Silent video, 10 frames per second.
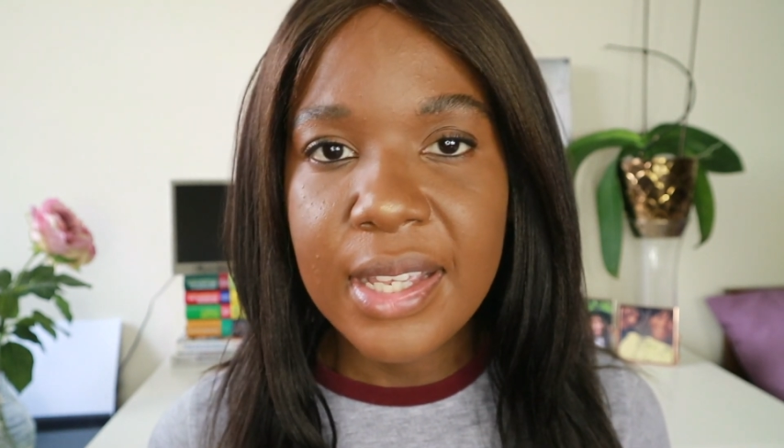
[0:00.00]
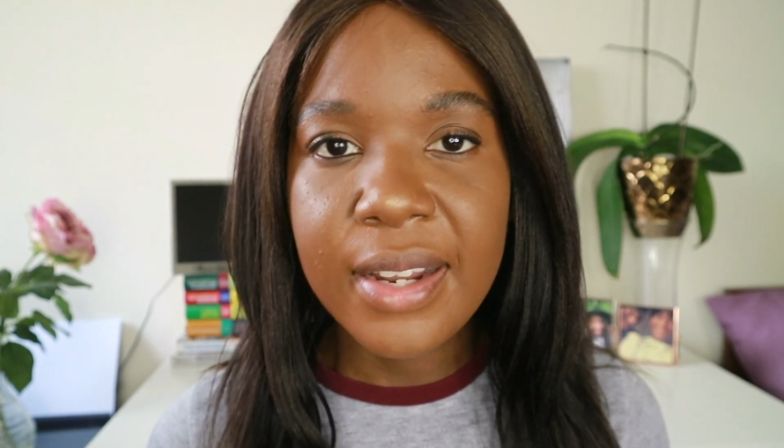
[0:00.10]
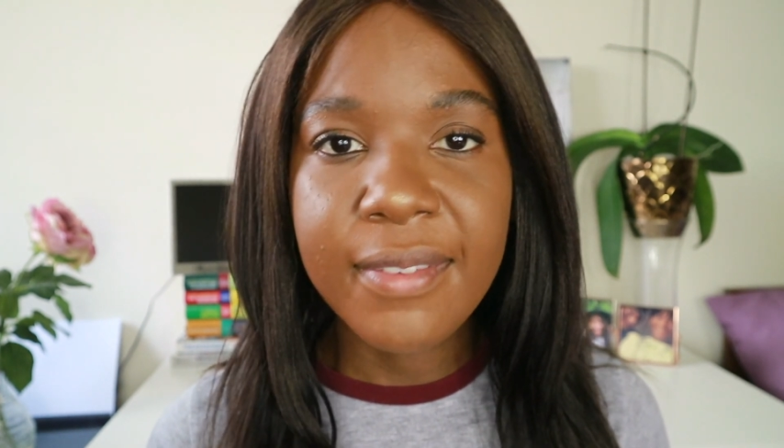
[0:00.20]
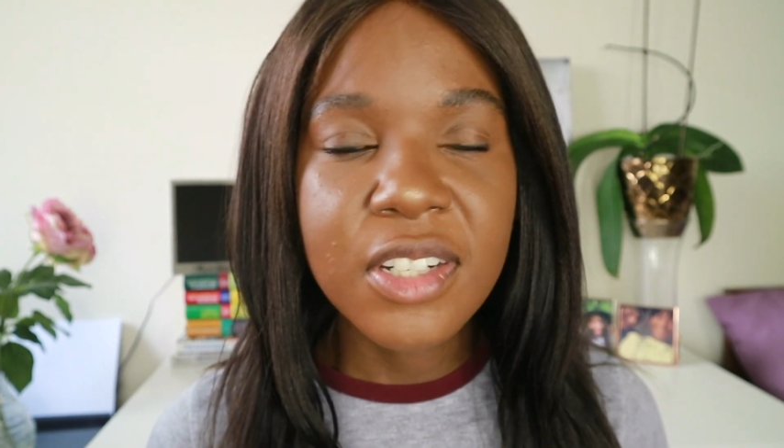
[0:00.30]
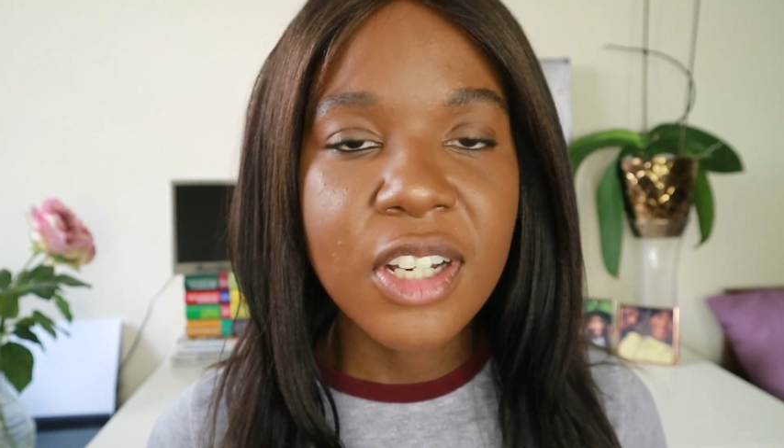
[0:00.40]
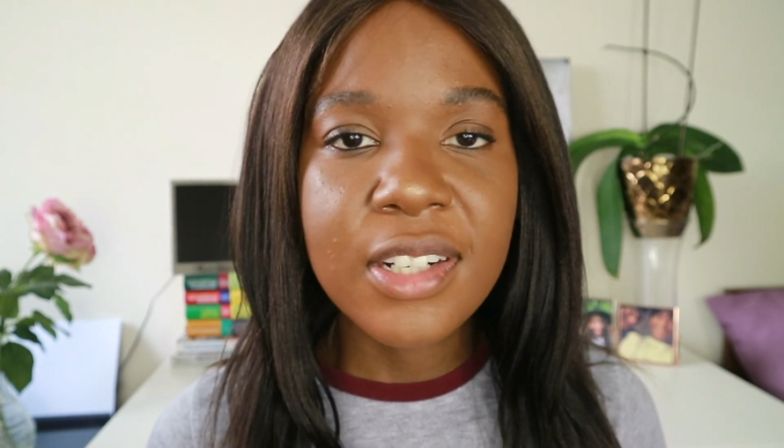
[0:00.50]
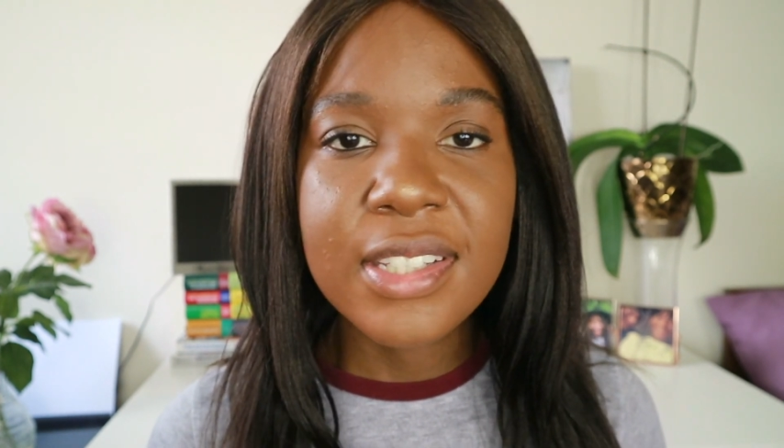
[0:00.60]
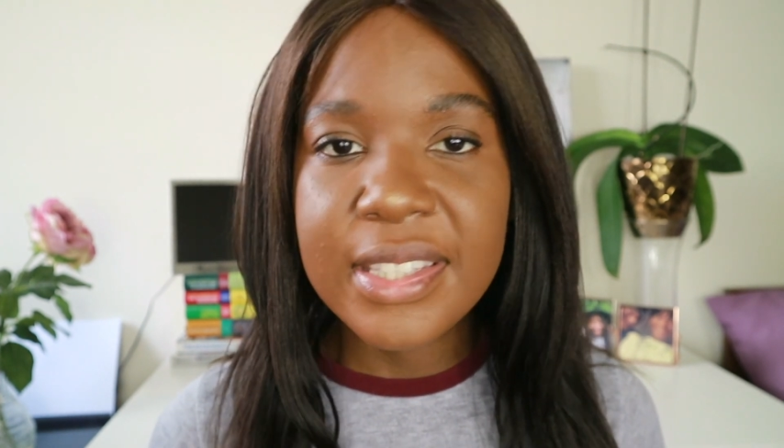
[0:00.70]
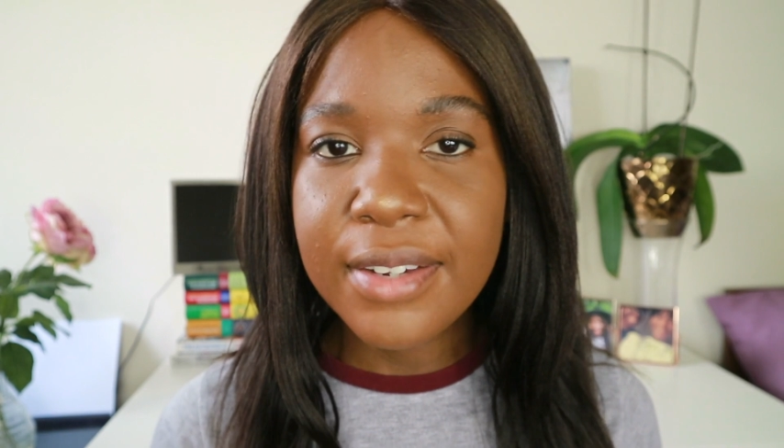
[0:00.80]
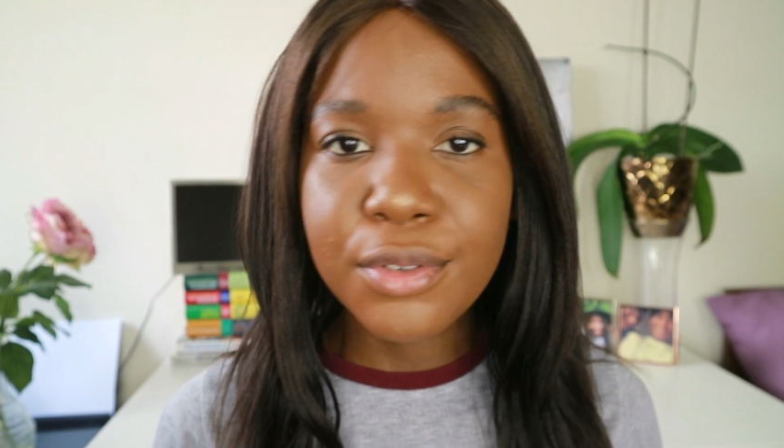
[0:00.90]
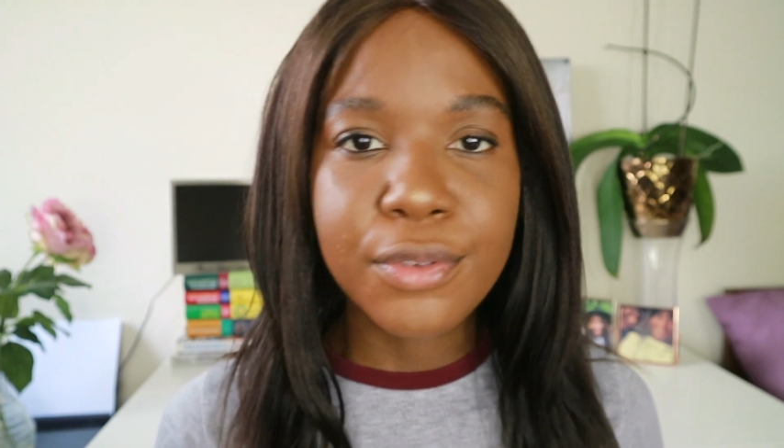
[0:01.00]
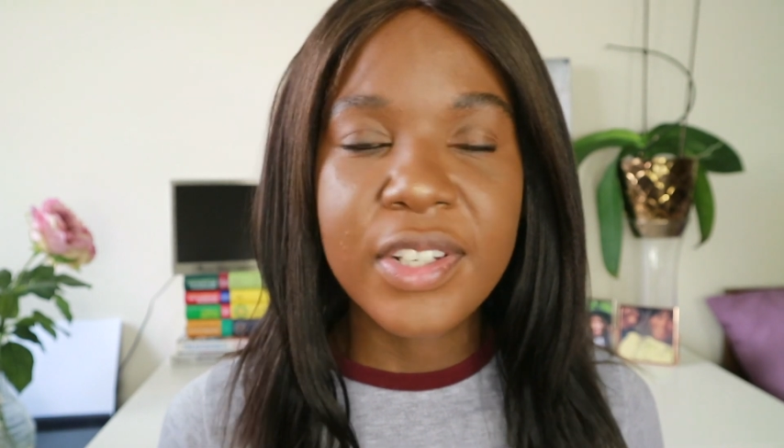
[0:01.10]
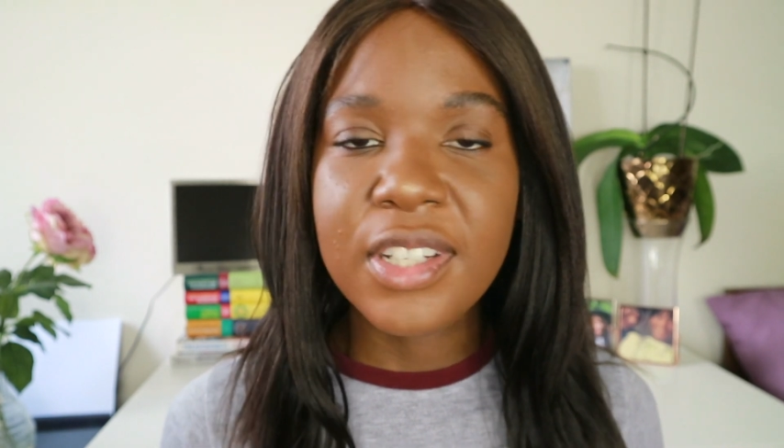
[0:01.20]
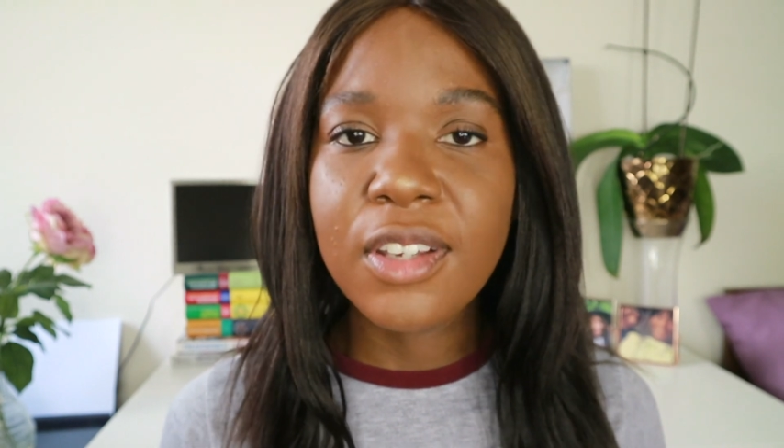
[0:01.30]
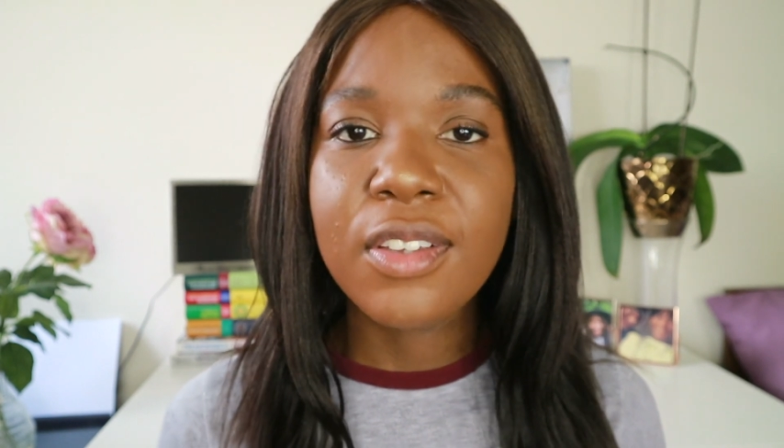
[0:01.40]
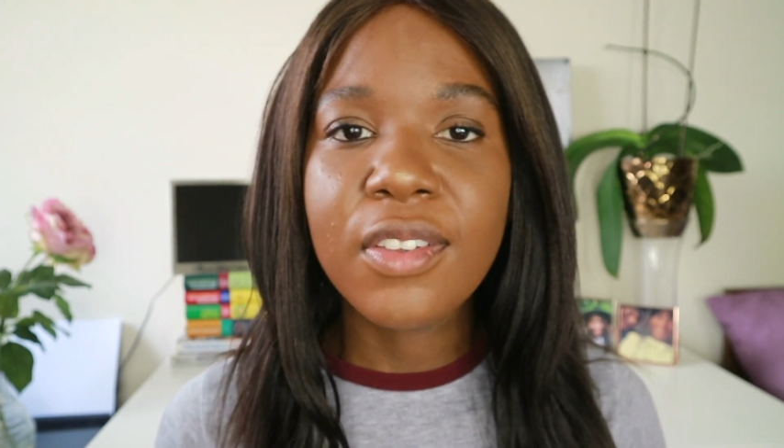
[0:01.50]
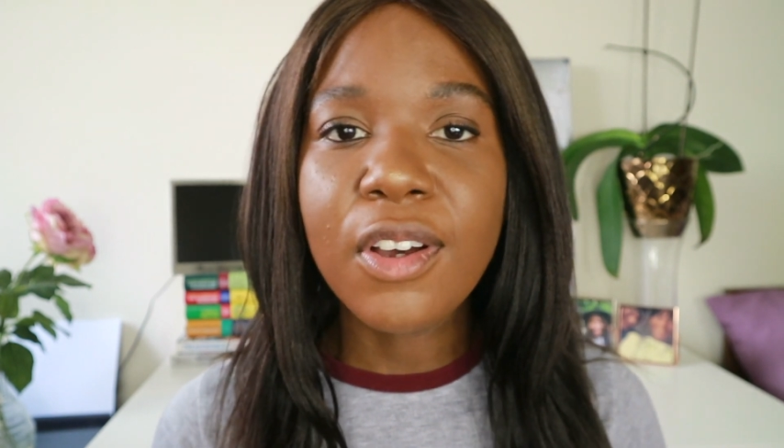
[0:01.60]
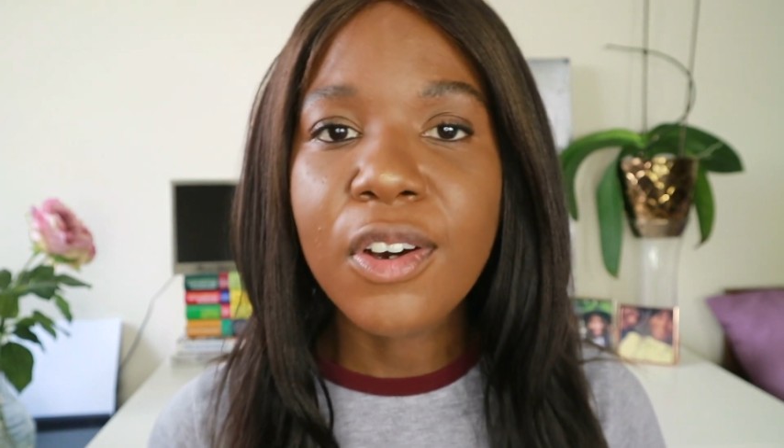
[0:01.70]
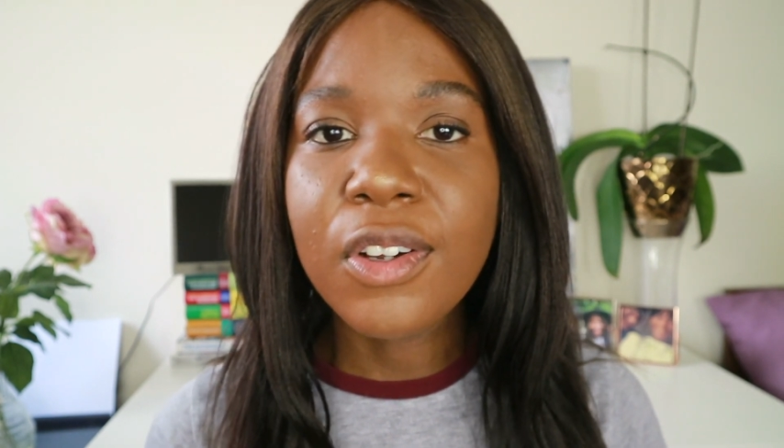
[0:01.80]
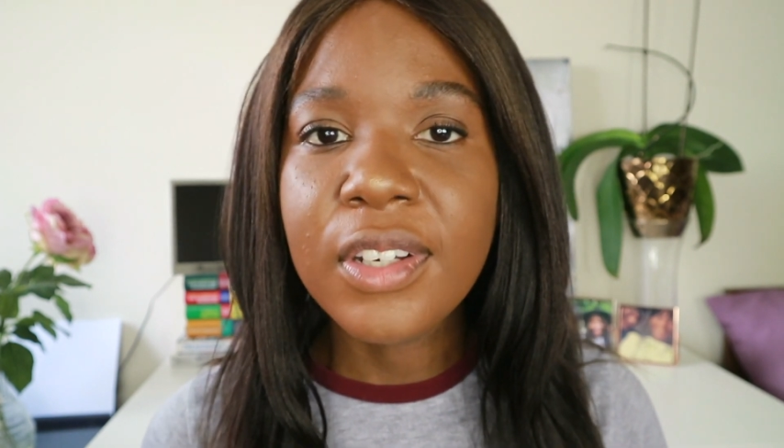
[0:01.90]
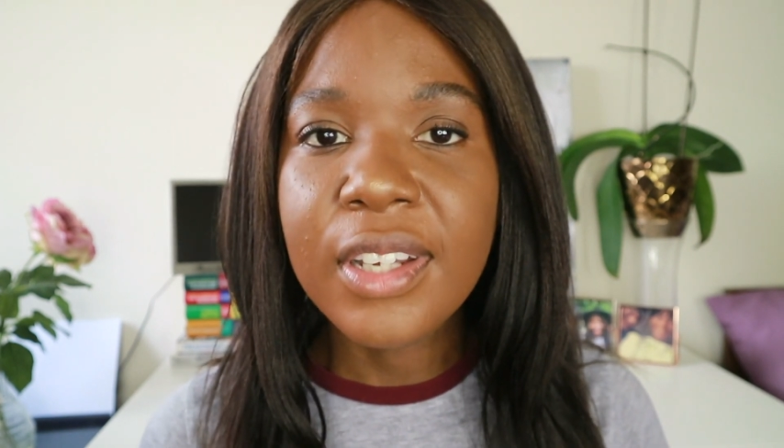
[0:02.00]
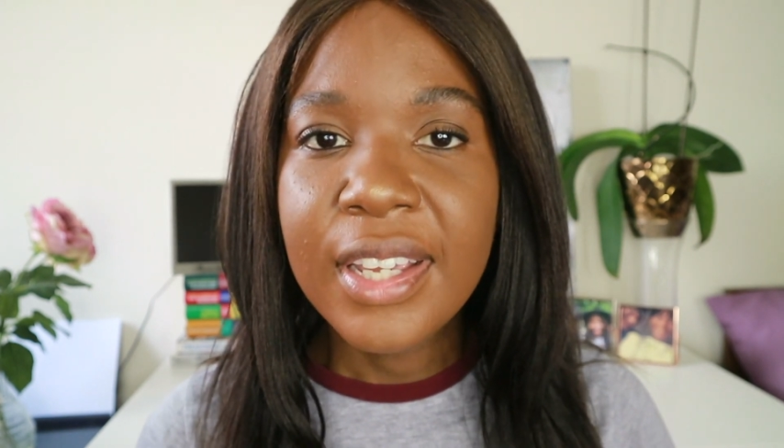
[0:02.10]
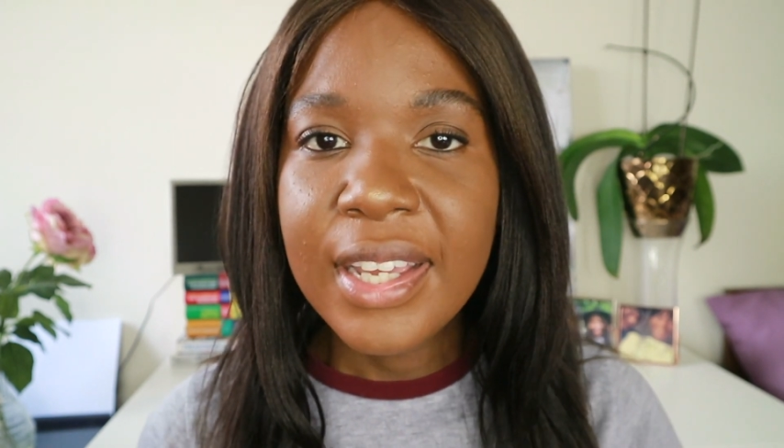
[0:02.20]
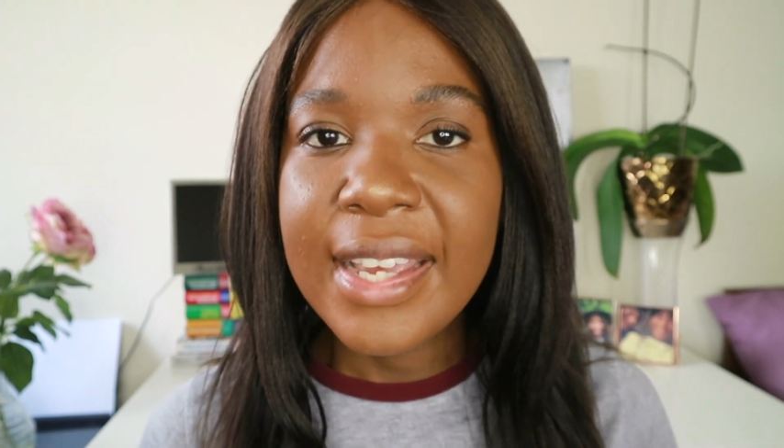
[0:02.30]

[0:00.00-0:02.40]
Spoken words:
And I've done several videos on